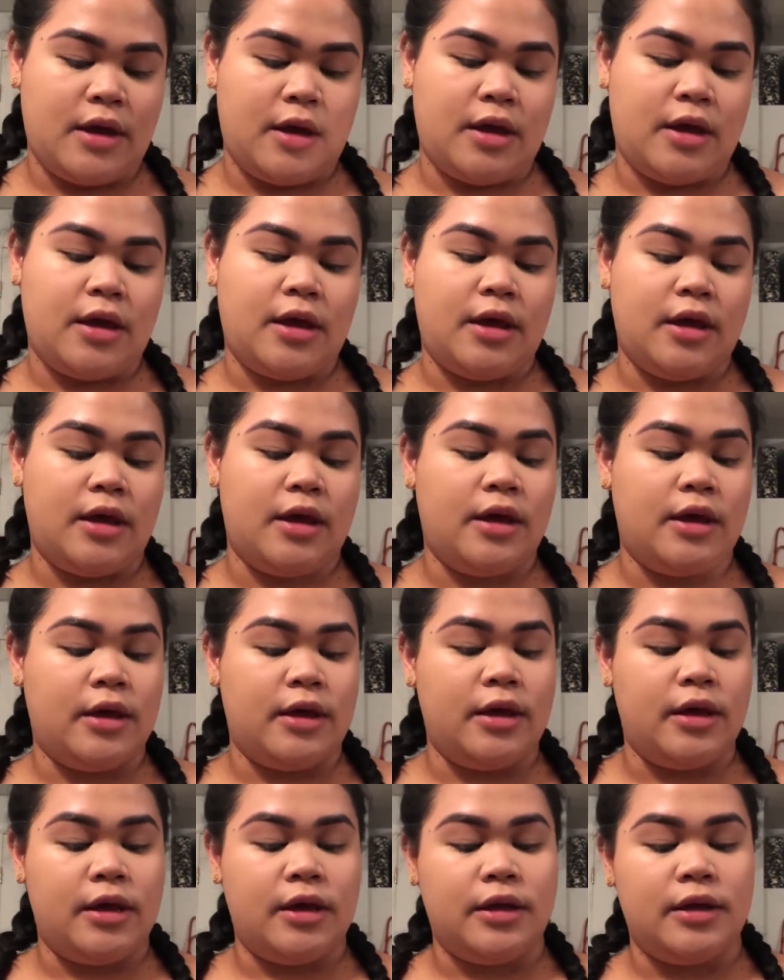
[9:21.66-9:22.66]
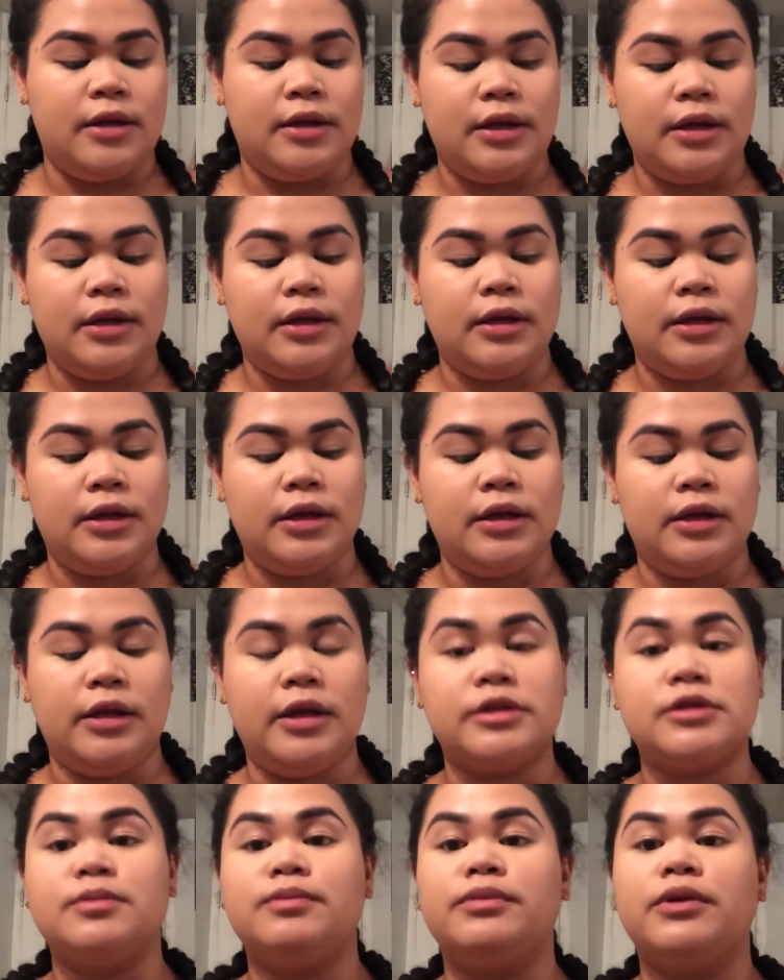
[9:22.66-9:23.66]
And
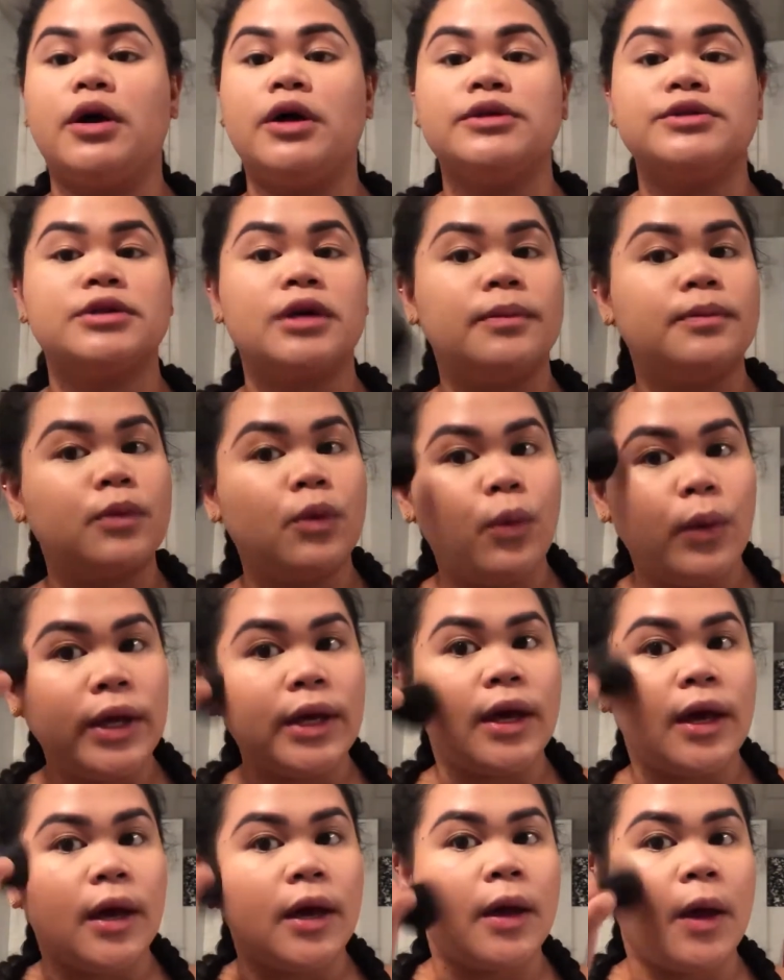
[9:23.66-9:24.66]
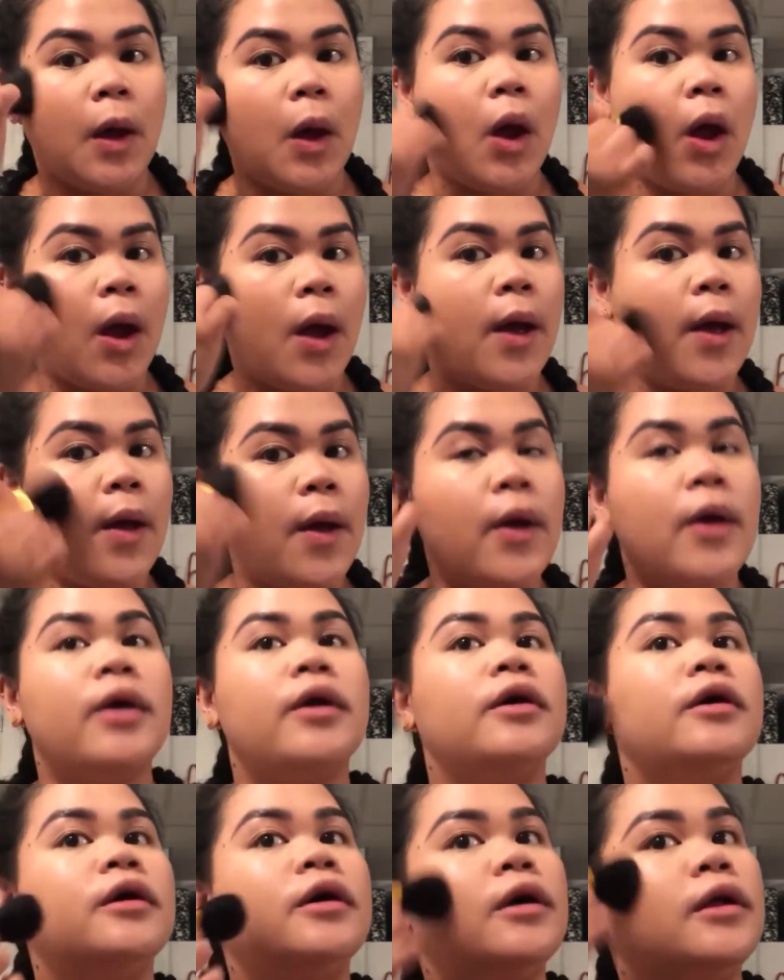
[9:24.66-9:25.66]
let's bronze up quick
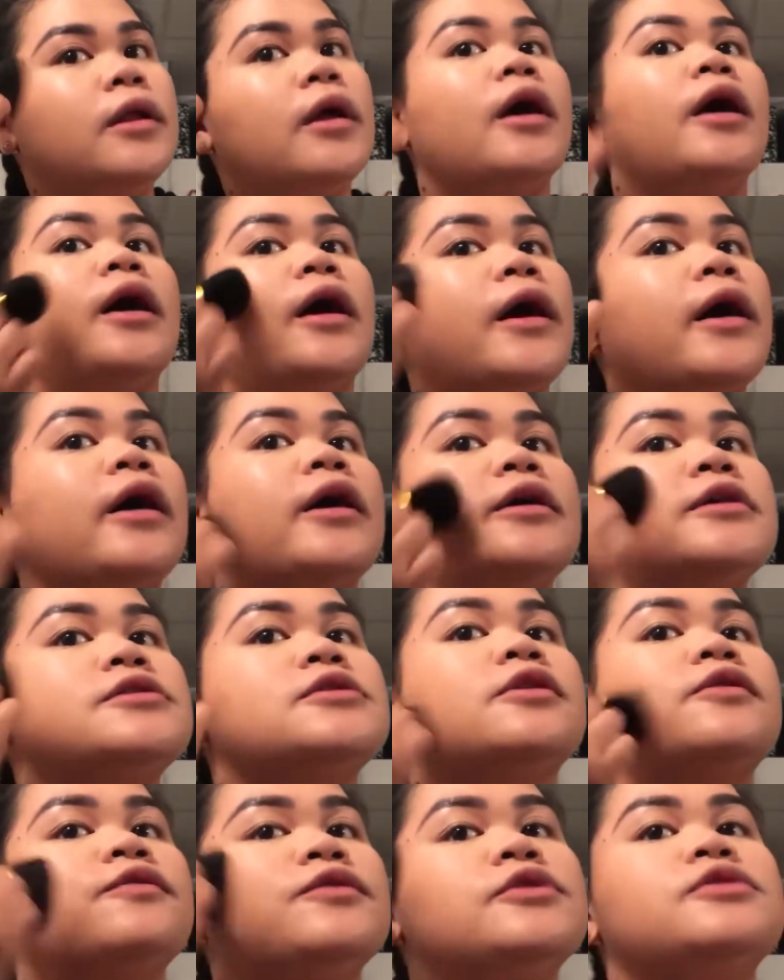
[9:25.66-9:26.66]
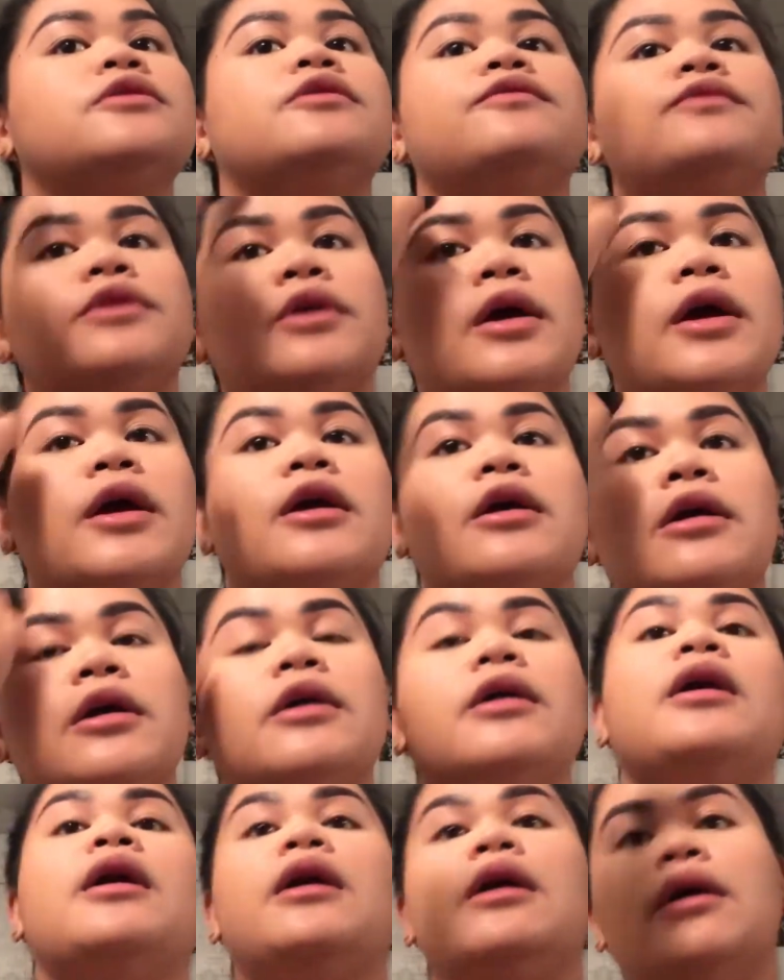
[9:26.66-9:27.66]
in the high surface of your
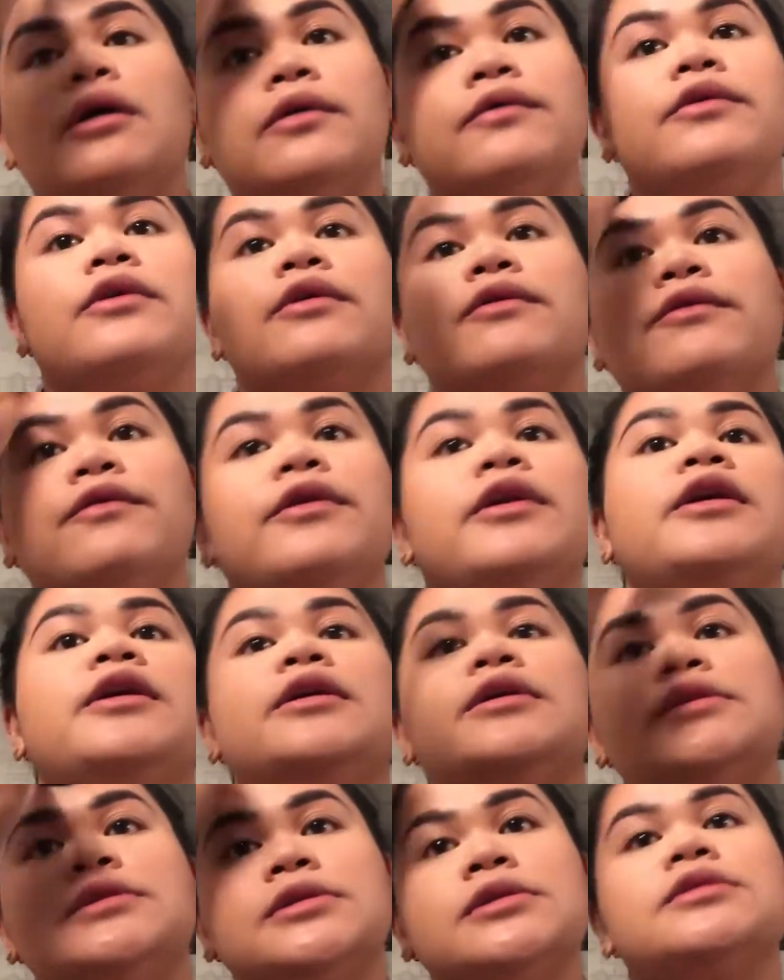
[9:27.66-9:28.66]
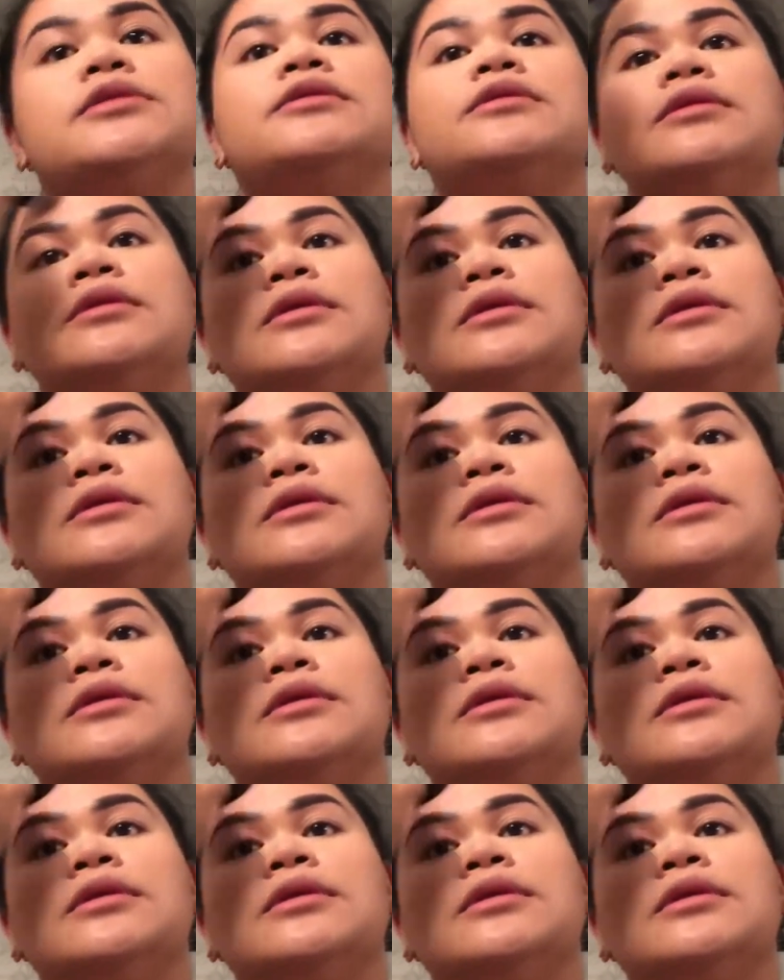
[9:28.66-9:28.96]
face,